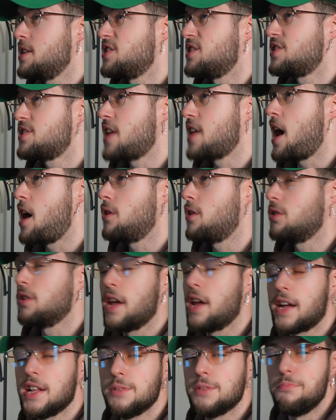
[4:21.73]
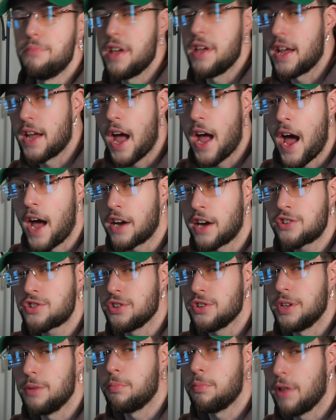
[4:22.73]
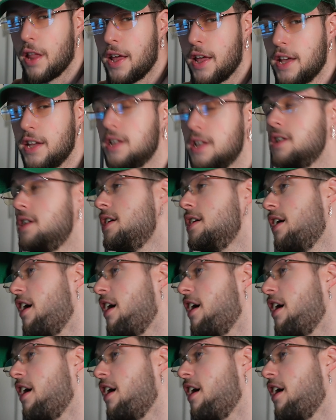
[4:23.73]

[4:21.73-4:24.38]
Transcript: sound like it's being actually played.